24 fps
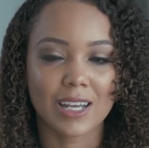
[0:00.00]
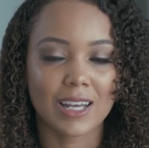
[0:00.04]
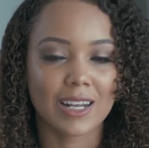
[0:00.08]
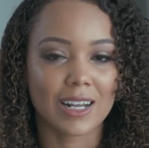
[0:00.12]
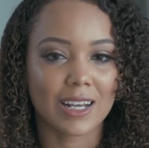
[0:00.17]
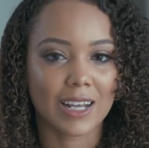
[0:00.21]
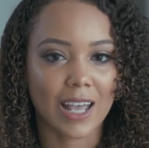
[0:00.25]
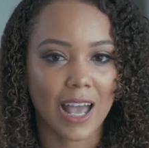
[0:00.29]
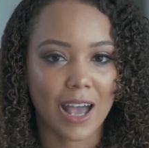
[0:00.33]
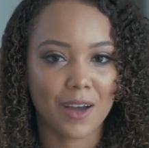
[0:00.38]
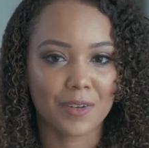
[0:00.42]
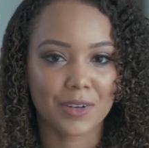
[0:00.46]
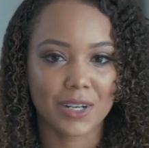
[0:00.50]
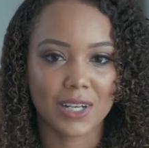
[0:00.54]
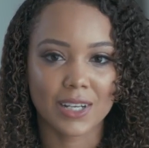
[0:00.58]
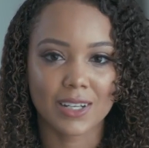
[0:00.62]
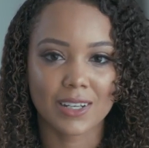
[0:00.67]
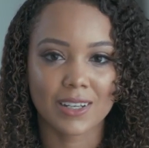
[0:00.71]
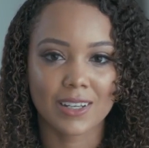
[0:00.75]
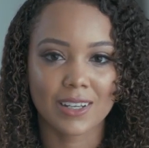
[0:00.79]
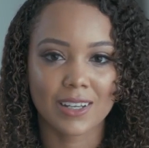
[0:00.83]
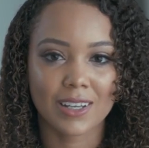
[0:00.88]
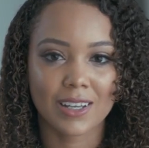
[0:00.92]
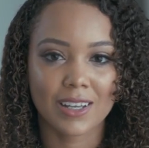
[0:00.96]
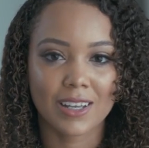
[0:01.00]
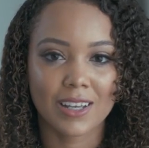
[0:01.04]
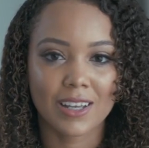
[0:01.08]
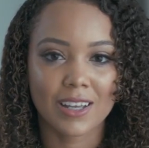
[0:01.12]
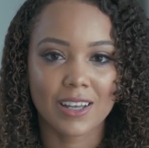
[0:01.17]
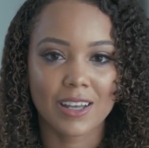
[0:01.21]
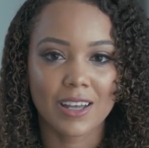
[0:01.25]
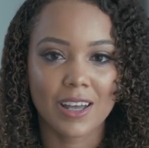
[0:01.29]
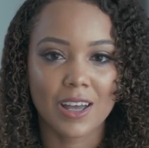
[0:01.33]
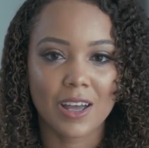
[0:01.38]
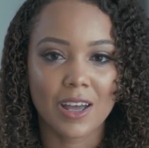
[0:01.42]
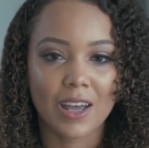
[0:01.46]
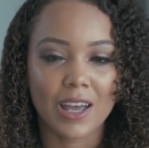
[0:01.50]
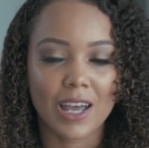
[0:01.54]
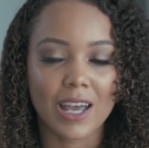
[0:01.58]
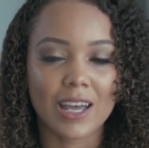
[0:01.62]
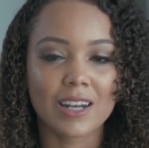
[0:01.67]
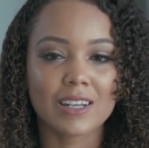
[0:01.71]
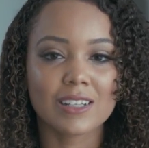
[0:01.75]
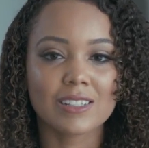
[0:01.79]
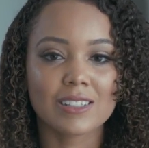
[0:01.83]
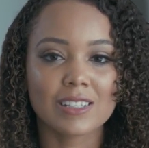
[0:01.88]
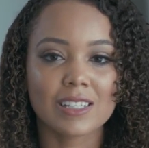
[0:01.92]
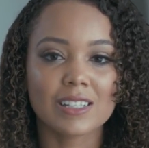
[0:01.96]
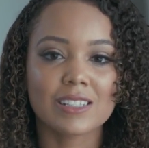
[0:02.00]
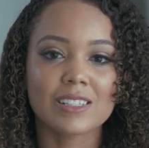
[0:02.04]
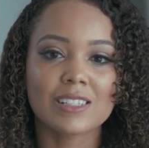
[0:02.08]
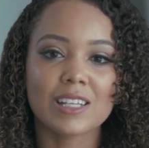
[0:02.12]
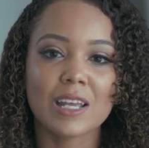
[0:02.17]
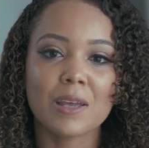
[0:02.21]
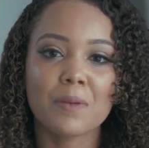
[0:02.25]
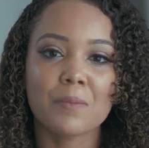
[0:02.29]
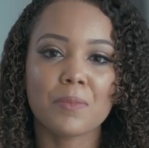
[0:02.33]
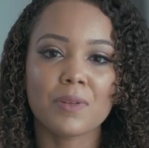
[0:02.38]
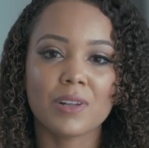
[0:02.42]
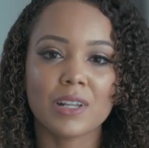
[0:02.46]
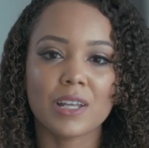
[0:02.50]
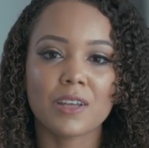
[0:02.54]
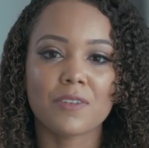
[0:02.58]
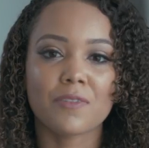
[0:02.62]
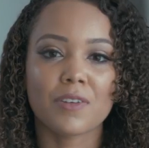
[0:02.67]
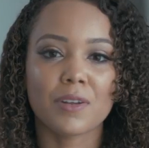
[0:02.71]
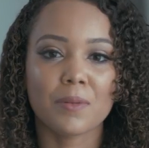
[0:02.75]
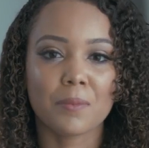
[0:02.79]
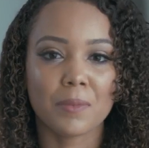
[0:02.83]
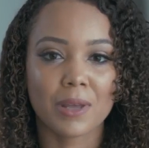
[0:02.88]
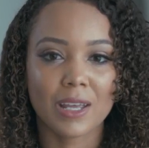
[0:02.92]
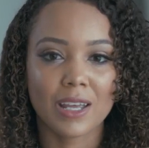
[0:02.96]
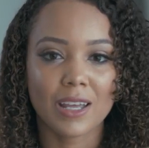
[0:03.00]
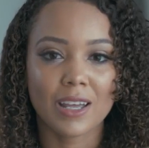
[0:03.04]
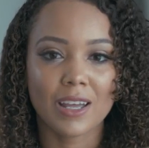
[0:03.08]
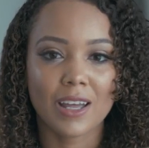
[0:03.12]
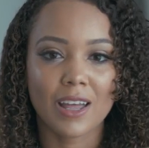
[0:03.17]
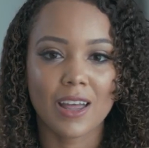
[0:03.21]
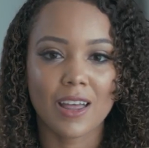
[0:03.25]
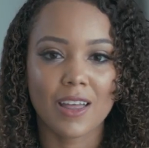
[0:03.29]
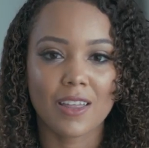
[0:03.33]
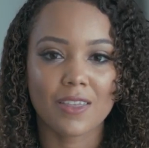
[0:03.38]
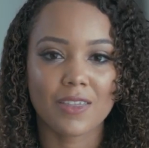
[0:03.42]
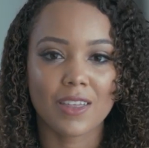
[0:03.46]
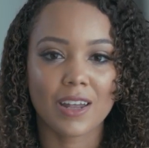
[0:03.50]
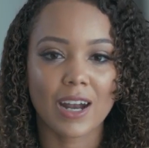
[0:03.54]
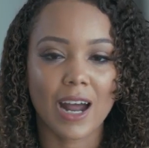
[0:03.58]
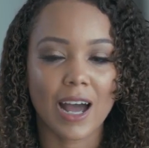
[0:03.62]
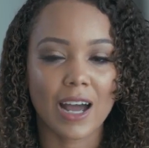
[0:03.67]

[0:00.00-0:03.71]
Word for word: in accounting. It is this same belief in me that